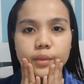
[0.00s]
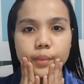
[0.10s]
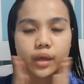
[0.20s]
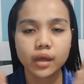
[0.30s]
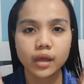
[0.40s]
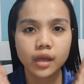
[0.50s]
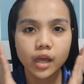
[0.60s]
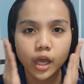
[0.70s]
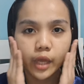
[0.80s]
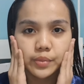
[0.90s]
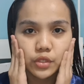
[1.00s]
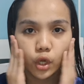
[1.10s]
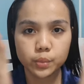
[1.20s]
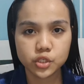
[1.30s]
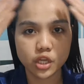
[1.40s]
na
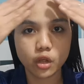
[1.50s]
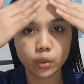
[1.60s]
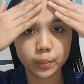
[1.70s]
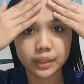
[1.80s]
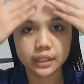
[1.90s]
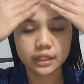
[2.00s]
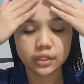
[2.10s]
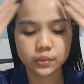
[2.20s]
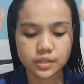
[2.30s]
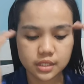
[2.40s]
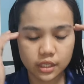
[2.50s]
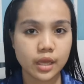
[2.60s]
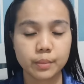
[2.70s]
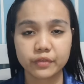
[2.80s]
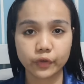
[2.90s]
ma-absorb siya completely ng skin
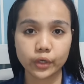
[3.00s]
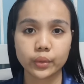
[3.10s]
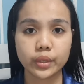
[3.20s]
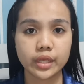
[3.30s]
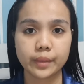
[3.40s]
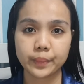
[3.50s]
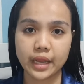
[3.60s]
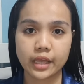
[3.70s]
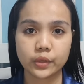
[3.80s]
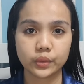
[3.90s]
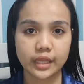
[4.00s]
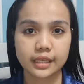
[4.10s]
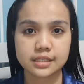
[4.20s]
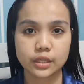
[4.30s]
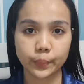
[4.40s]
ko before ko i-apply yung
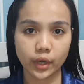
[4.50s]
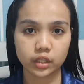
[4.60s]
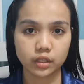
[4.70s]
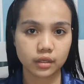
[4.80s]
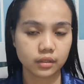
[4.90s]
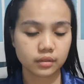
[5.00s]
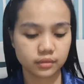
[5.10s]
next na product.